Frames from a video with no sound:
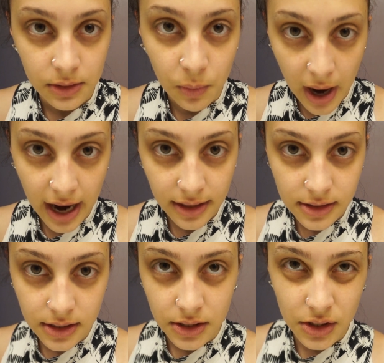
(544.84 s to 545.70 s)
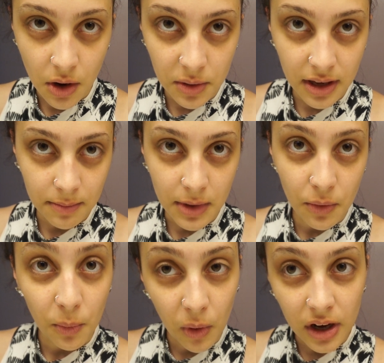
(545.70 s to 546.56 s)
waxed. So give me
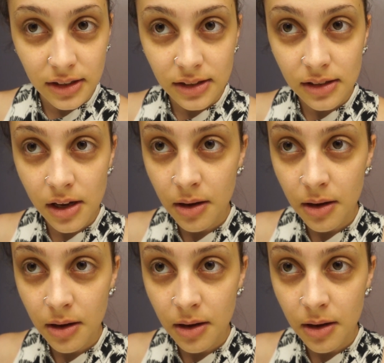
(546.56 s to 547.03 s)
one